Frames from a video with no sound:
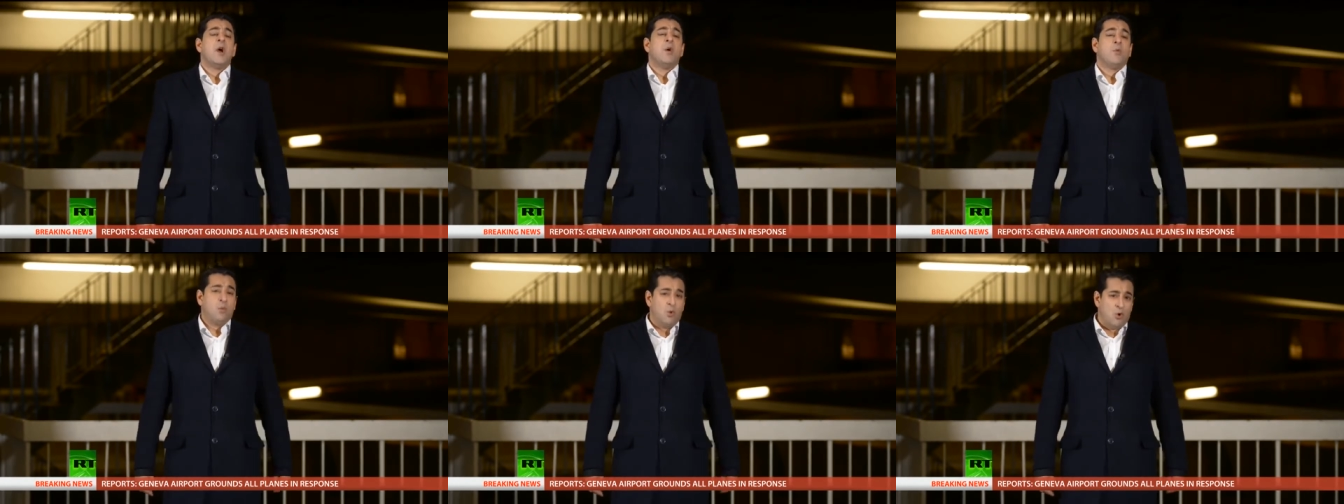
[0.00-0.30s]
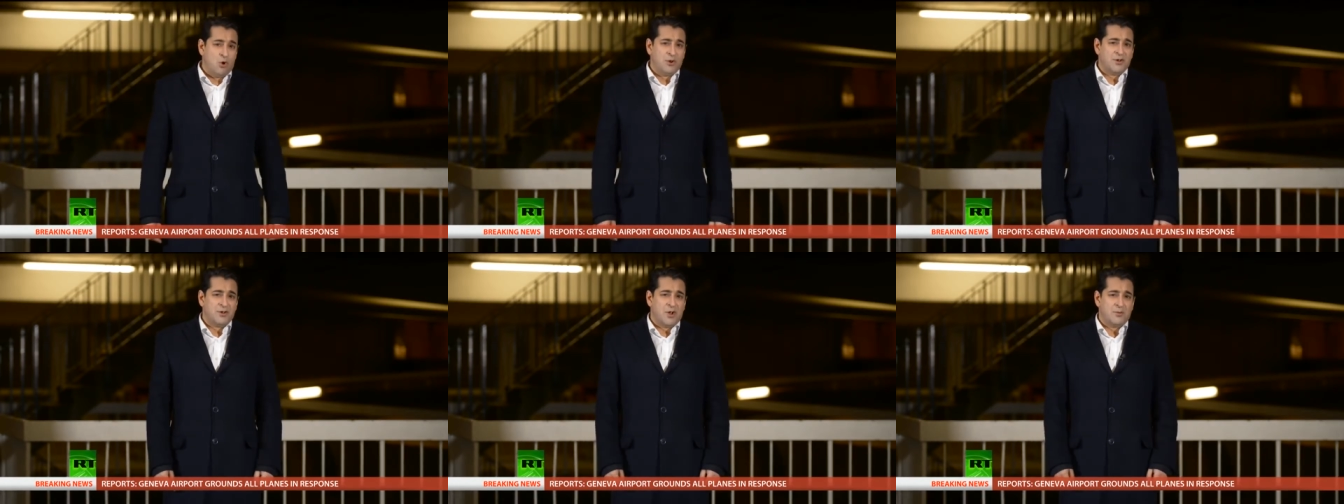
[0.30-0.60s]

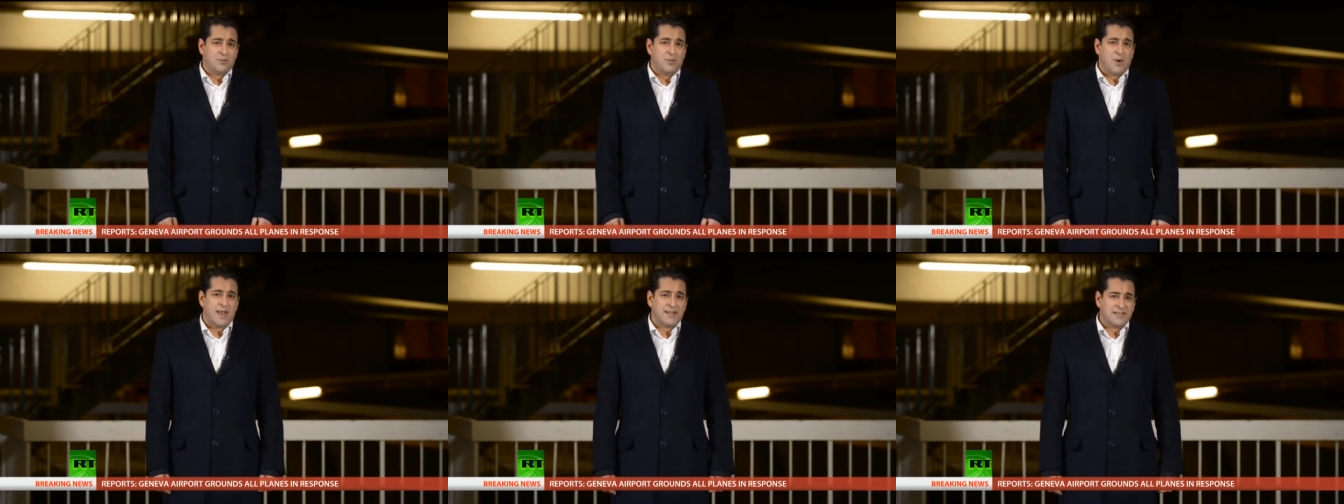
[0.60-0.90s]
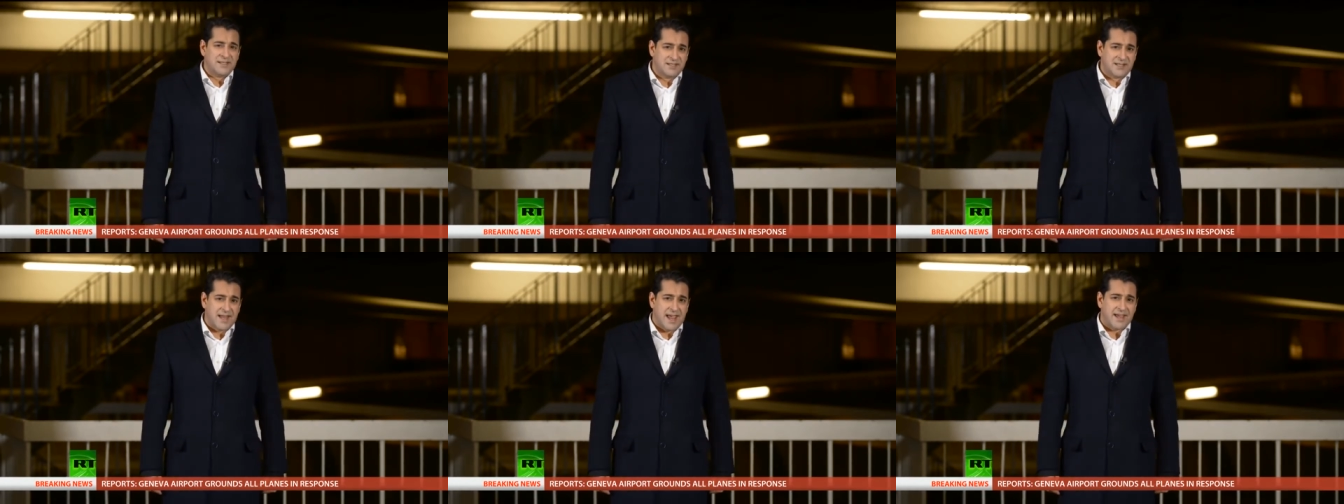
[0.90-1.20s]
warned on
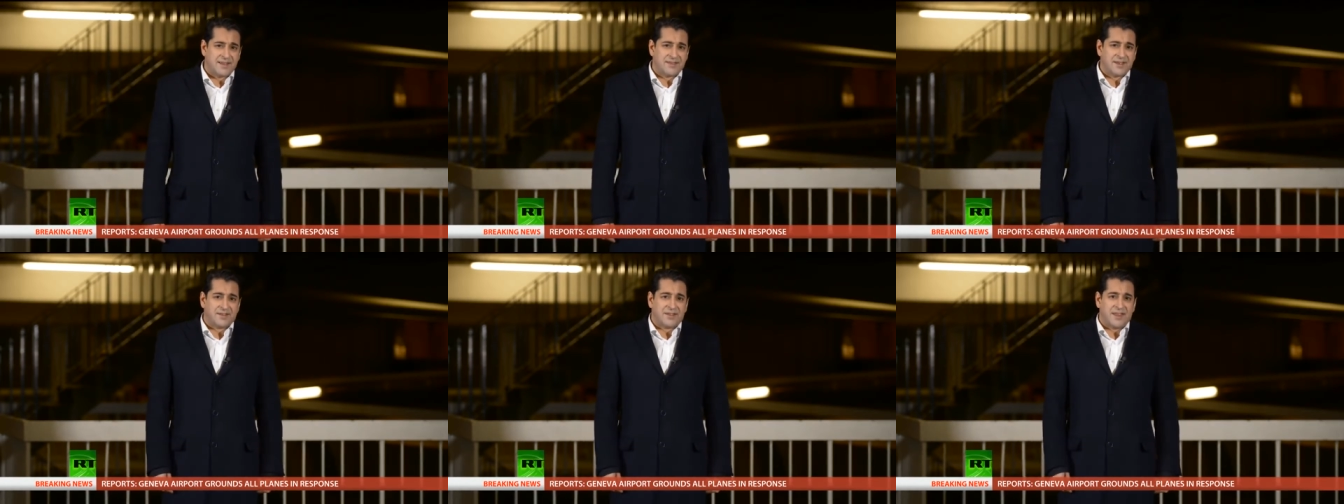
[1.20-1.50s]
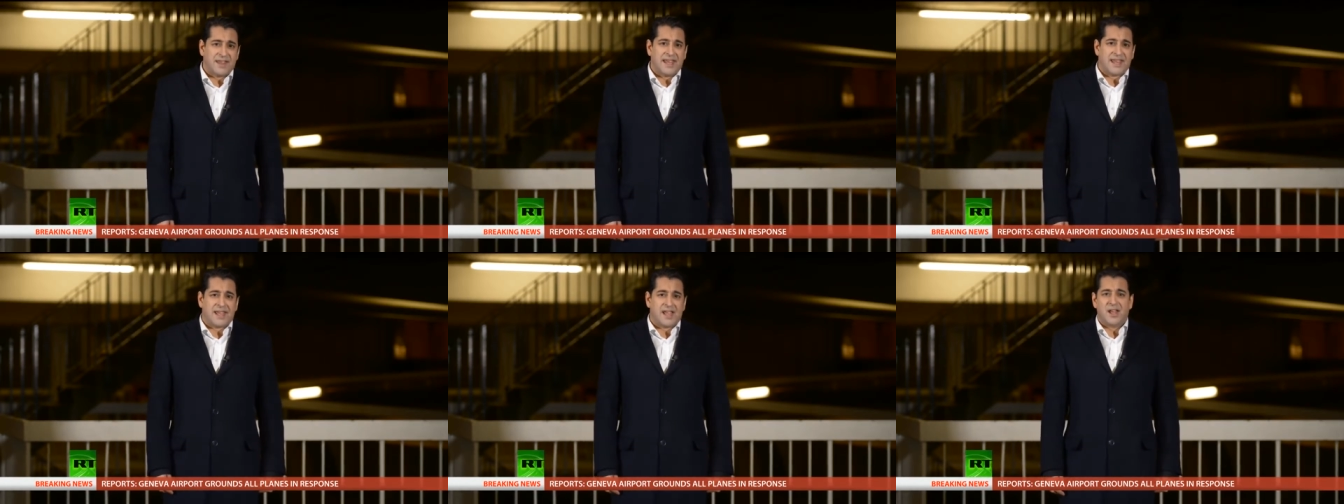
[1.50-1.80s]
Wednesday that
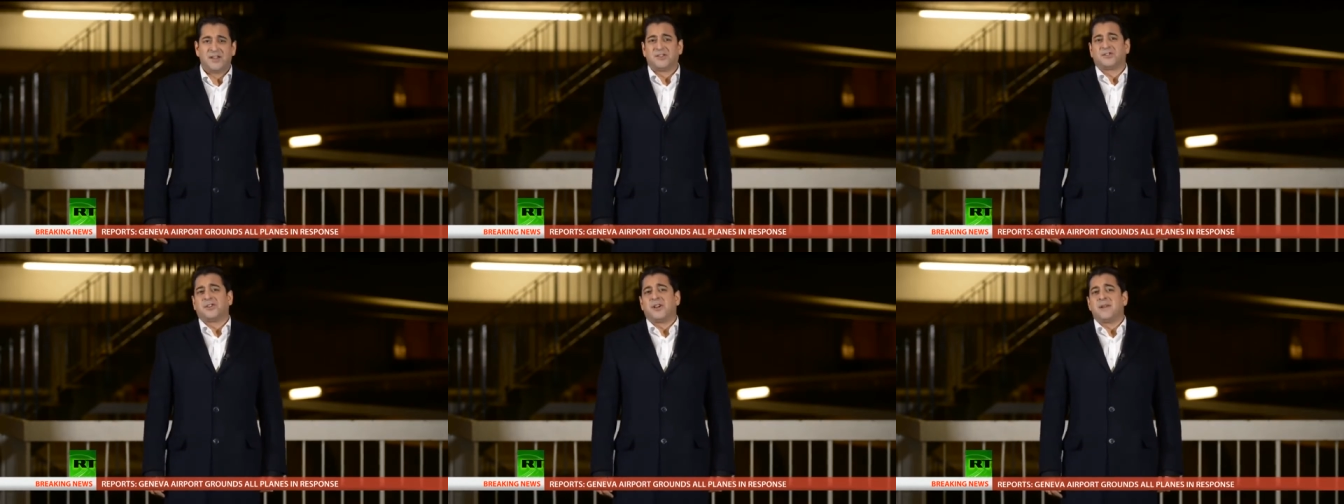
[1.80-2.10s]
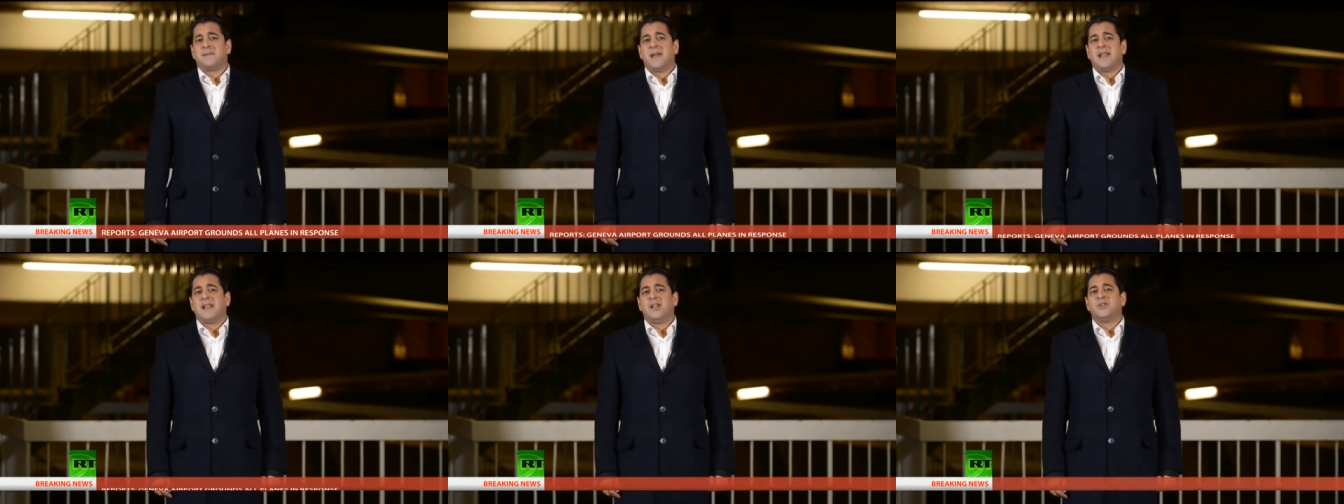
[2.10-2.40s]
the country
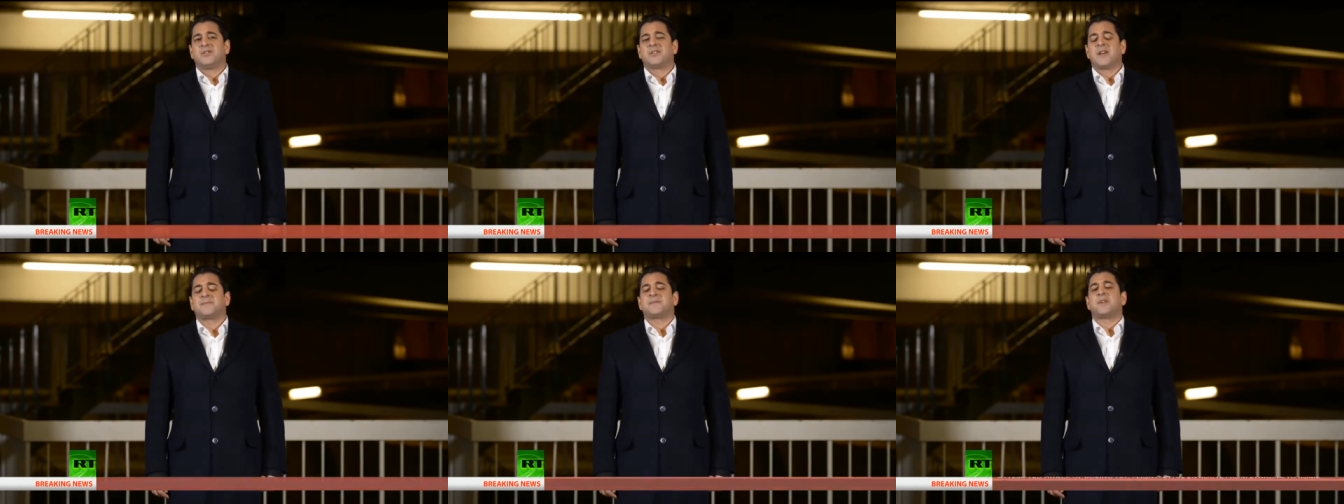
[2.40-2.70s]
may lose up